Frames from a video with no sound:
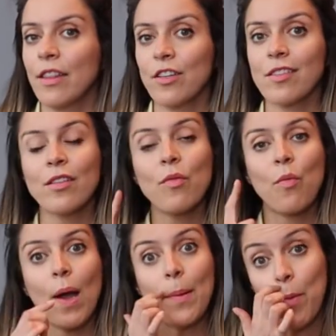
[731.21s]
There's still
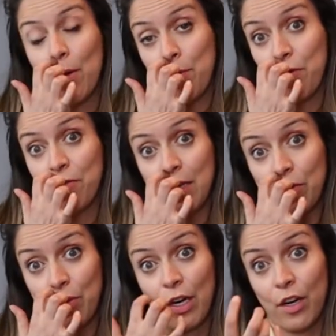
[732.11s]
one more
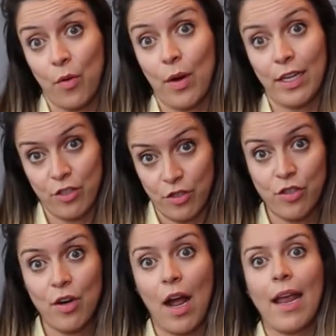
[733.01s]
movement we are going to
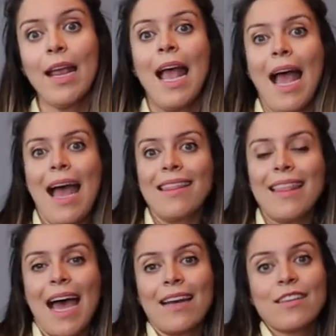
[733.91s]
try, and
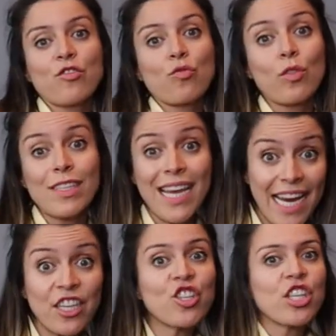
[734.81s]
that is
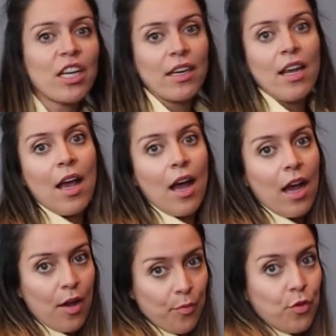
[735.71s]
rotation
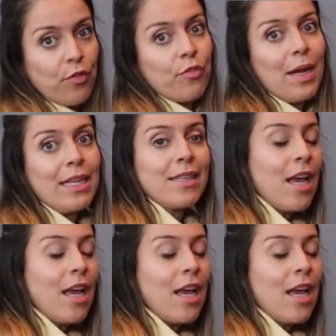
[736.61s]
movement.